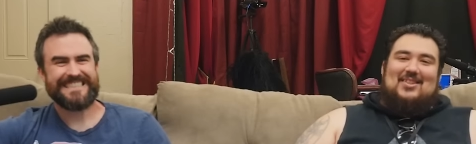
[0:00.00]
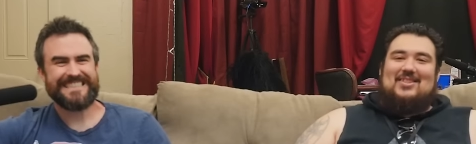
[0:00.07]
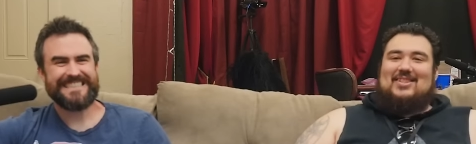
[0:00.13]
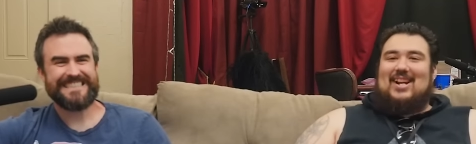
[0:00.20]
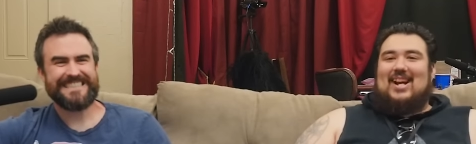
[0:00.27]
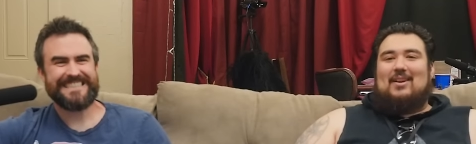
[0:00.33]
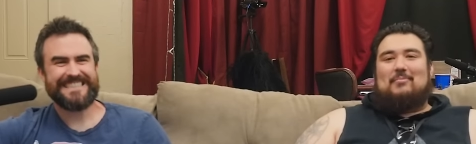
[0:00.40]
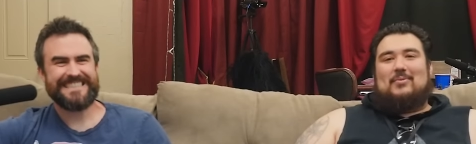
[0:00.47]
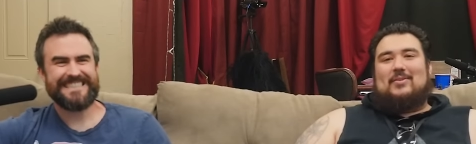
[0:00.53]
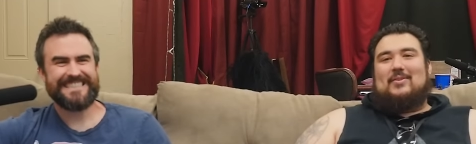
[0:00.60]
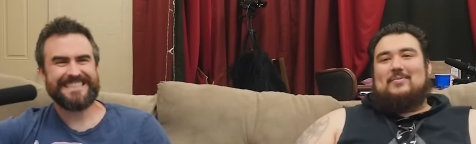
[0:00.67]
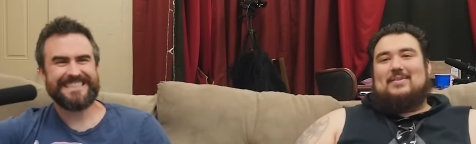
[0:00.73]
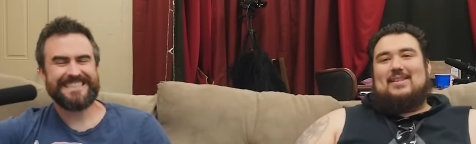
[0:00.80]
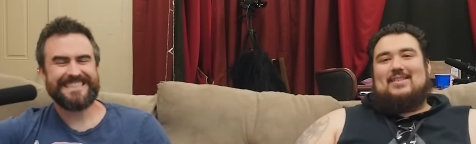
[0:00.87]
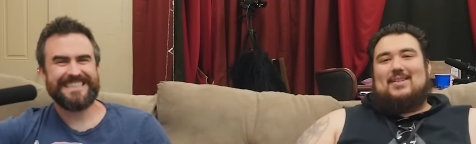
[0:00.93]

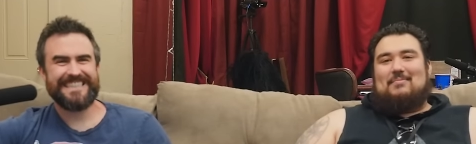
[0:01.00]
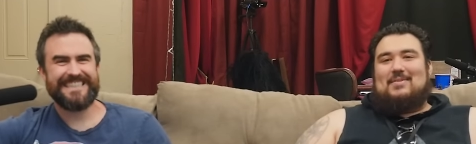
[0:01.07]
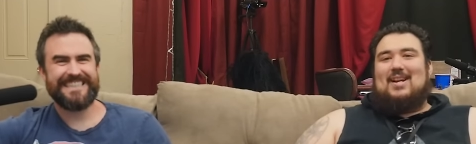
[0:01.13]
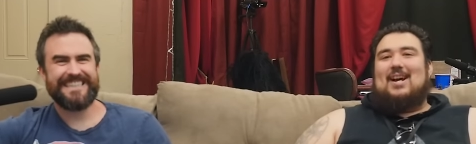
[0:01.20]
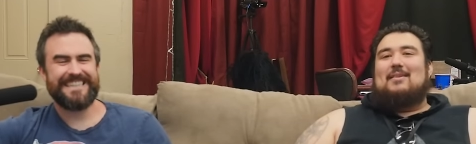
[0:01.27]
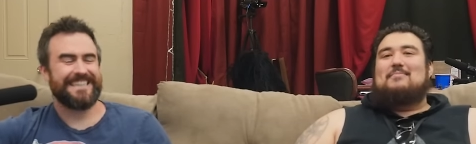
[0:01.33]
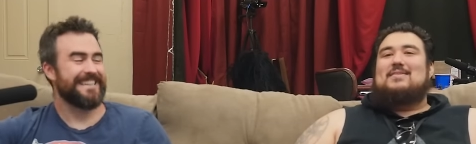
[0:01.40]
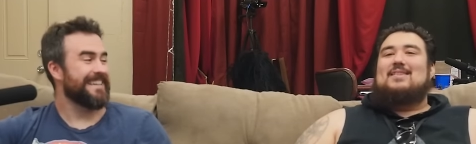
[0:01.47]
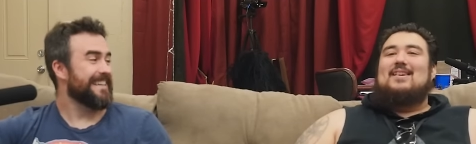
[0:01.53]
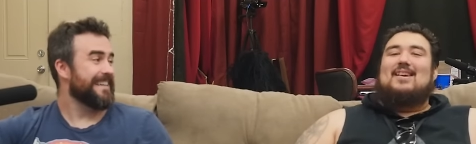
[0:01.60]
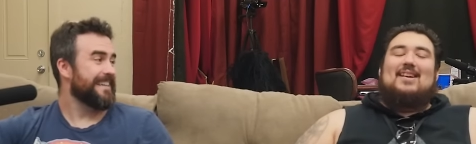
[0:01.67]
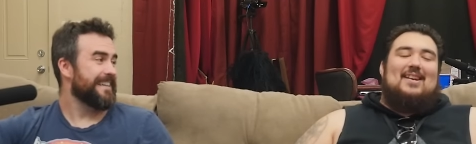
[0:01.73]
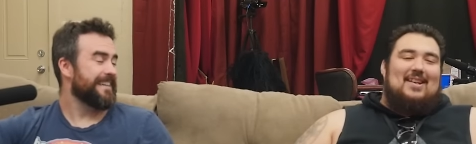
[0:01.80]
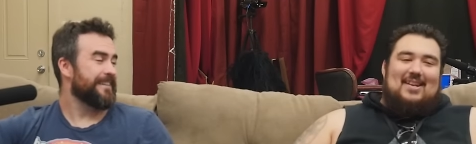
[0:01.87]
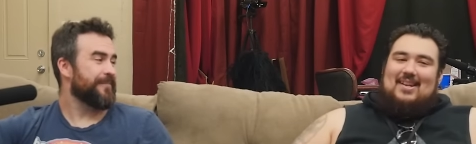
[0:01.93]
Speaker 1: understandable. You know what I'm saying?
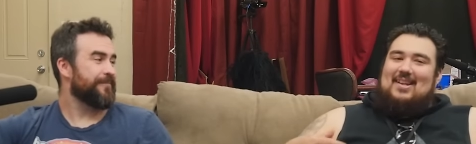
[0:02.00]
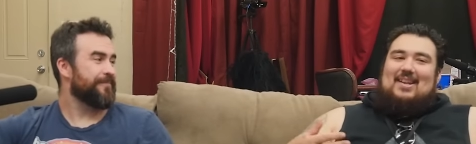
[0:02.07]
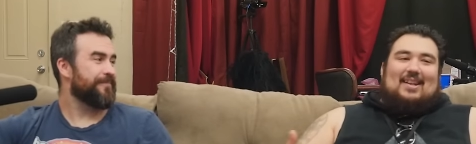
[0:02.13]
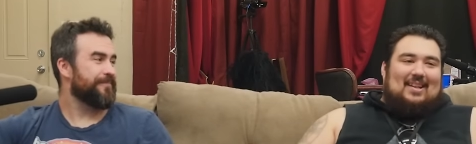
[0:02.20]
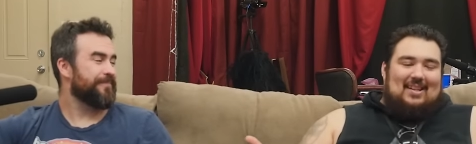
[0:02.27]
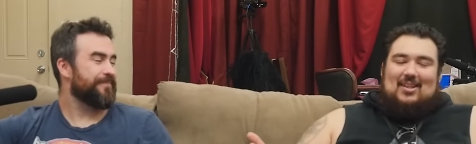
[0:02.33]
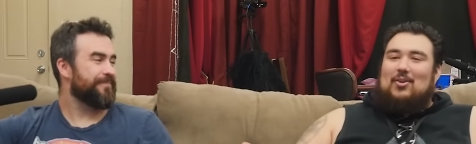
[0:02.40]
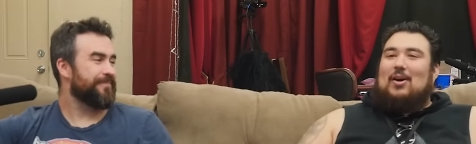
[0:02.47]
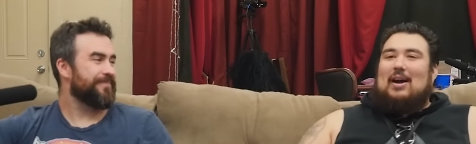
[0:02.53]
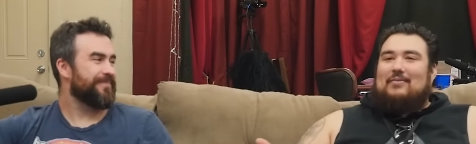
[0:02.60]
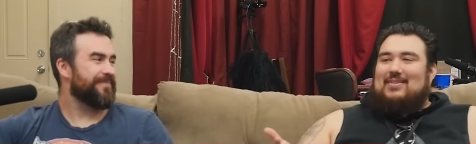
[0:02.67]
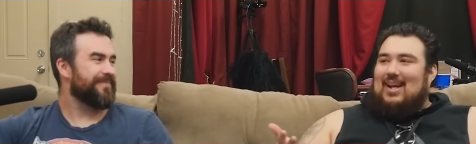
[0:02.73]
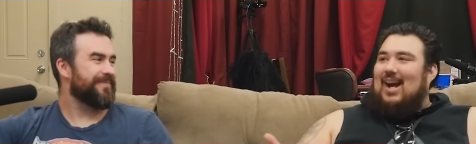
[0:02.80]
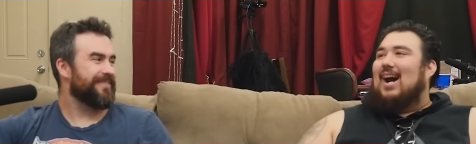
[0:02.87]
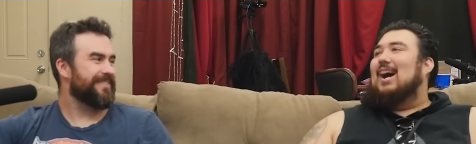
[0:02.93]
Sometimes you
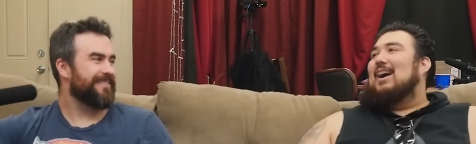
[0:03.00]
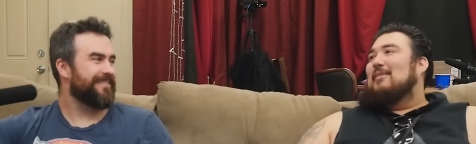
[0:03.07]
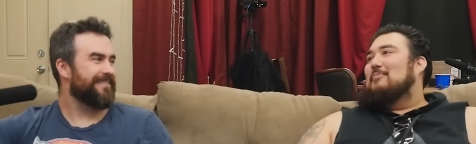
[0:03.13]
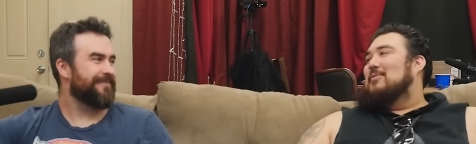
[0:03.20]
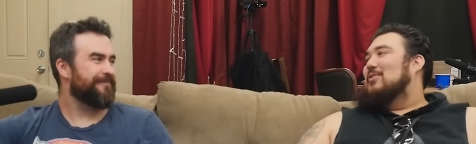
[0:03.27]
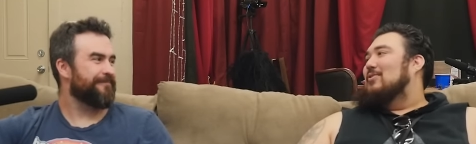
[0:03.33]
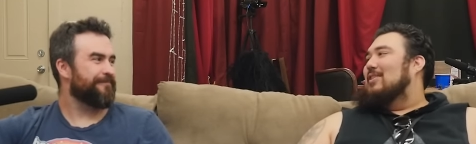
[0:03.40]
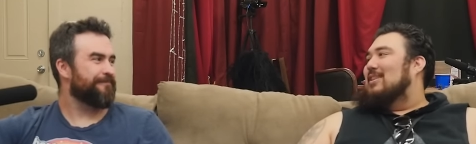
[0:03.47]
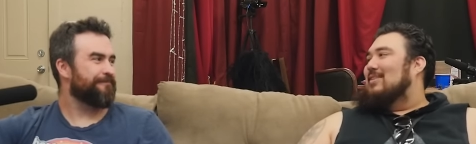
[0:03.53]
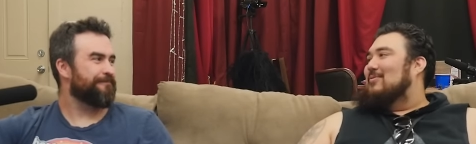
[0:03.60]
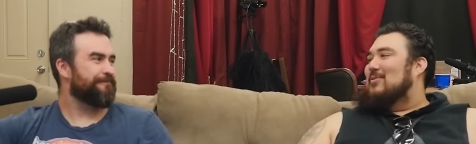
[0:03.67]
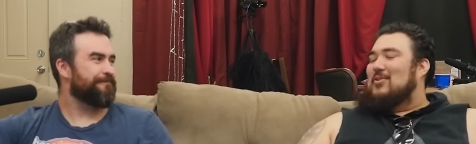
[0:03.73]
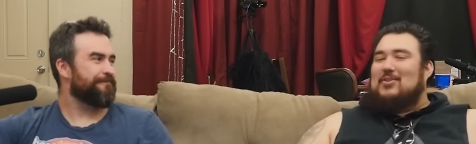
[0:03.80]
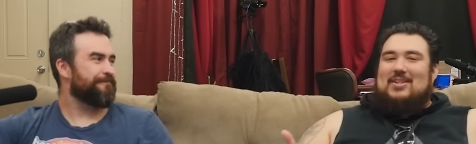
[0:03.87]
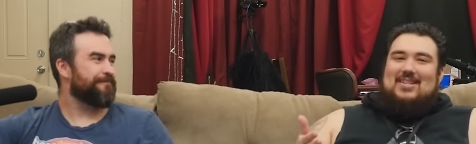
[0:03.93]
don't have time when you're
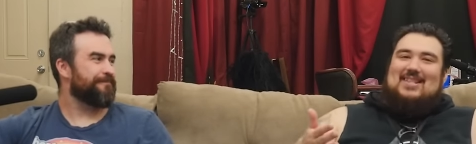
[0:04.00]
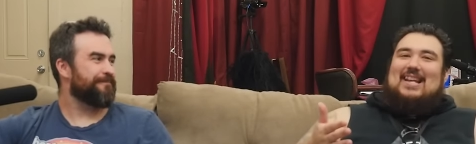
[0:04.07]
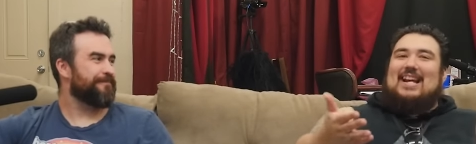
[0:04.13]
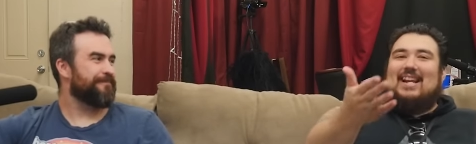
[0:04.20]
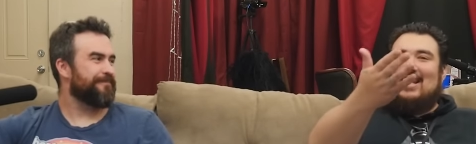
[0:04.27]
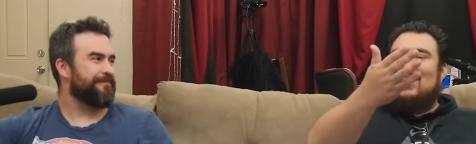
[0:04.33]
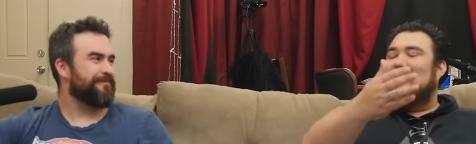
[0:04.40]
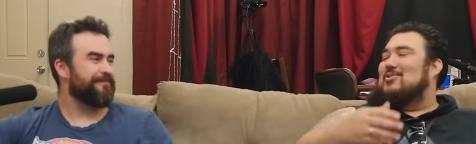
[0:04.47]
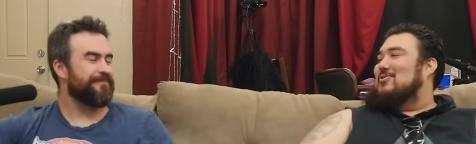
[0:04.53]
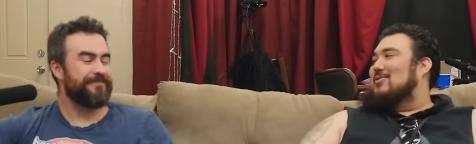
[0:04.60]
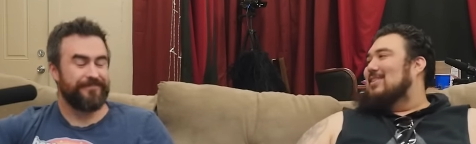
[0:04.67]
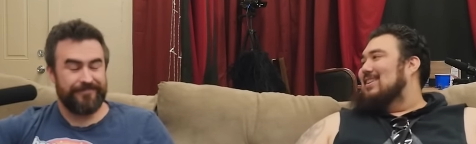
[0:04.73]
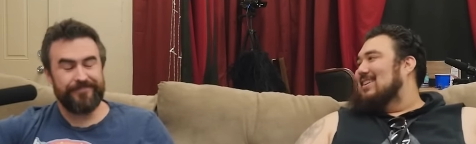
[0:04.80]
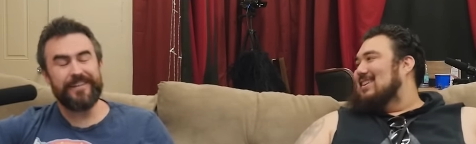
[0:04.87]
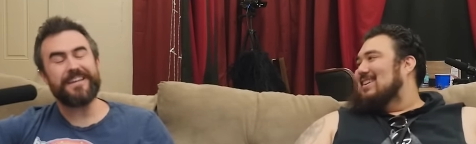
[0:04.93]
in when you're in the singing
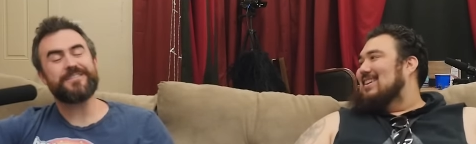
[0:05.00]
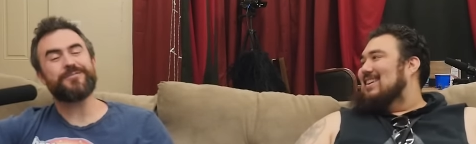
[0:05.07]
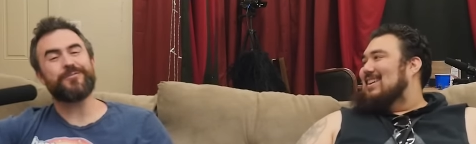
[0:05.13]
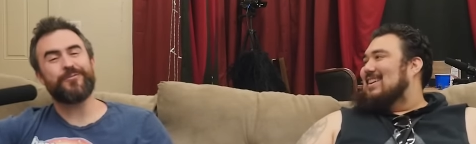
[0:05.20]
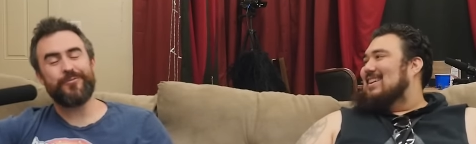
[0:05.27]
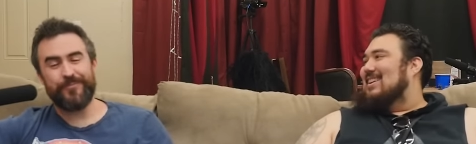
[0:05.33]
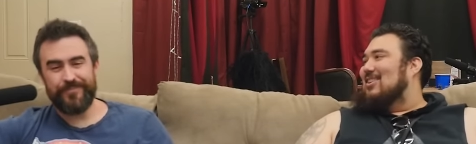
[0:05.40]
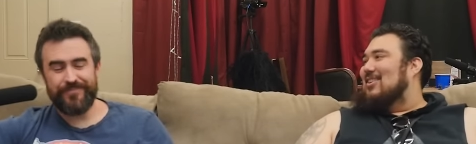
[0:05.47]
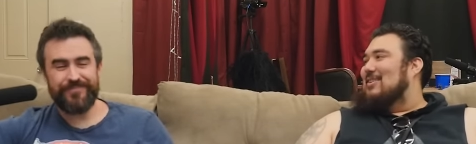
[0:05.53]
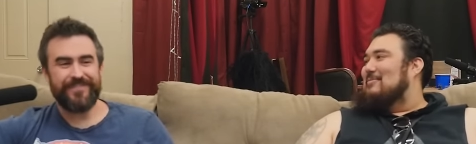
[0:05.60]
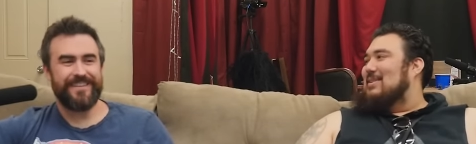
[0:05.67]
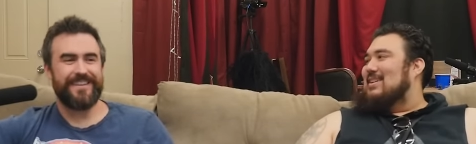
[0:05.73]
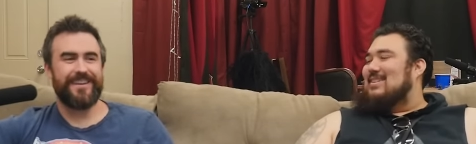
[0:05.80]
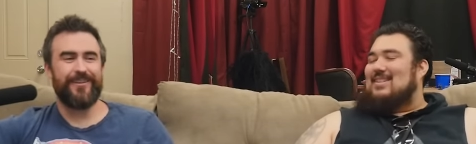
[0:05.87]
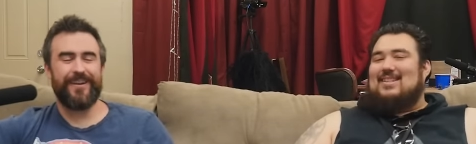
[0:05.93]
industry. That's true. You
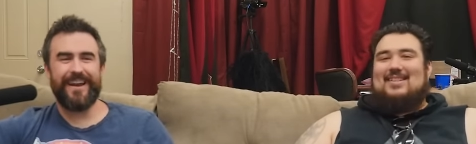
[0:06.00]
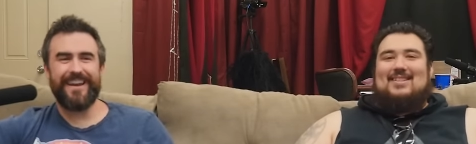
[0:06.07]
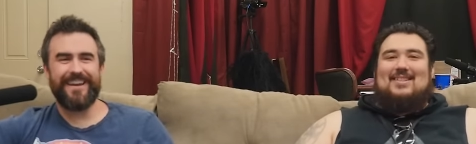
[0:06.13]
know what I mean? You to,